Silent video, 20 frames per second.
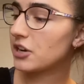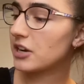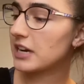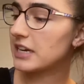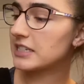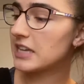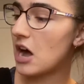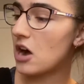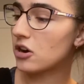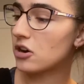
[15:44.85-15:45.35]
It
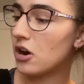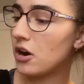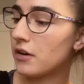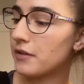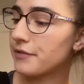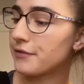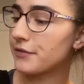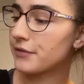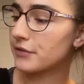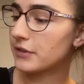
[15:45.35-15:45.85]
is alcohol
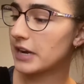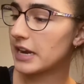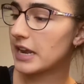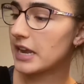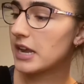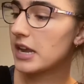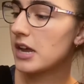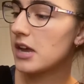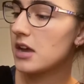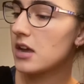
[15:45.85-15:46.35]

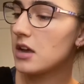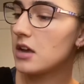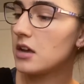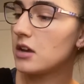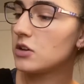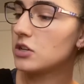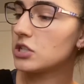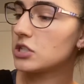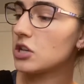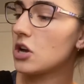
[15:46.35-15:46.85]
free,
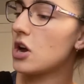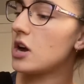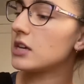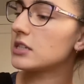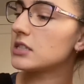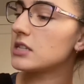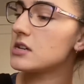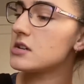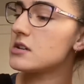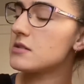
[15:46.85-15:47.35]
which is
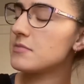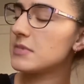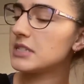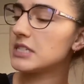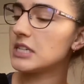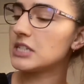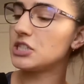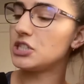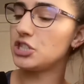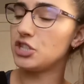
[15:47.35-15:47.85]
awesome. It
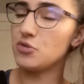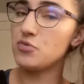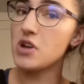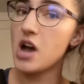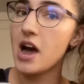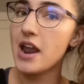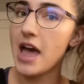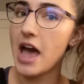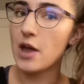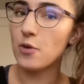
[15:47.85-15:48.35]
says do
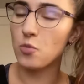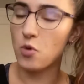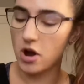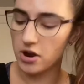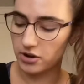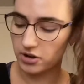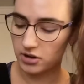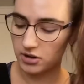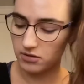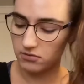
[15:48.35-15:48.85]
not add
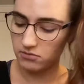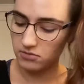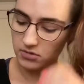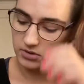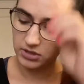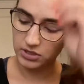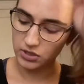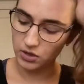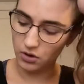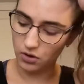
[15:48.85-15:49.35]
water.
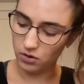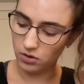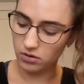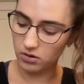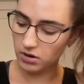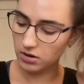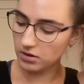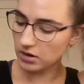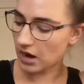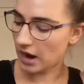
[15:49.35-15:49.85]

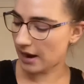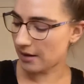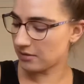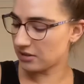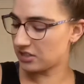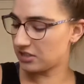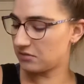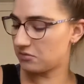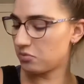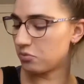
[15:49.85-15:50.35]
So
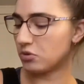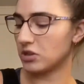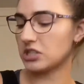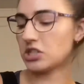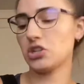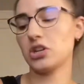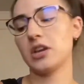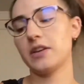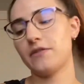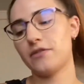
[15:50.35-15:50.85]
I was
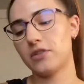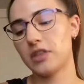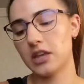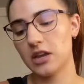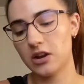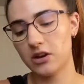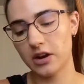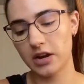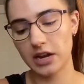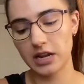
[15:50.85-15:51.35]
looking for the
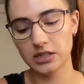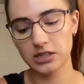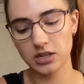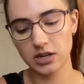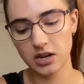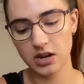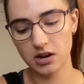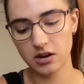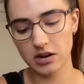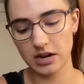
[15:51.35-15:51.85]
ingredients
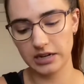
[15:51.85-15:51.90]
on here.